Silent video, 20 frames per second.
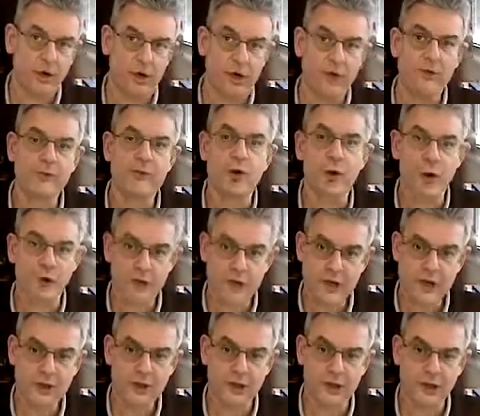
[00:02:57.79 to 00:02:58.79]
of
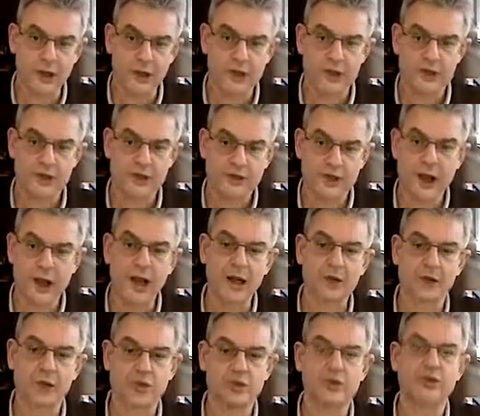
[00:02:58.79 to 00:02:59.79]
original
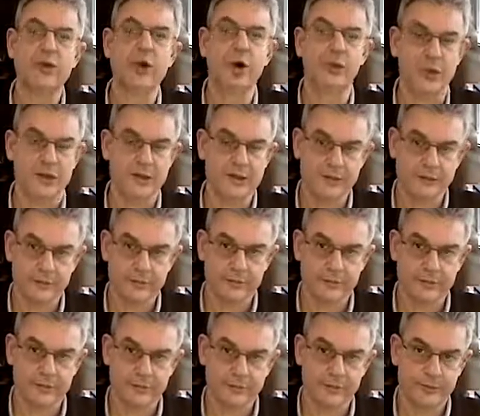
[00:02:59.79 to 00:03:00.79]
childhood traumas.
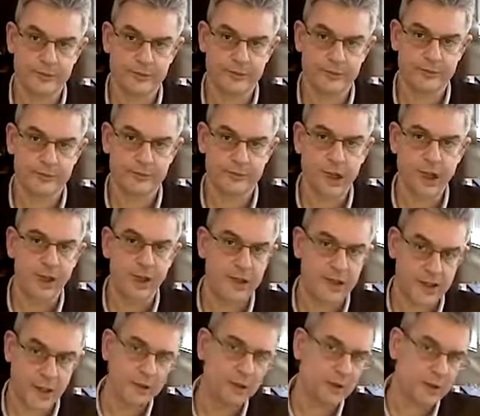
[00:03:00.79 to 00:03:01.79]

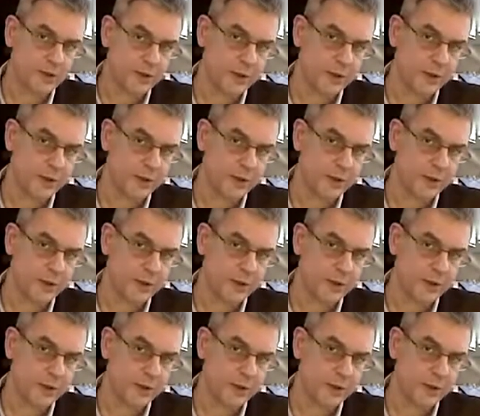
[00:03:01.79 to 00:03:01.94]
In other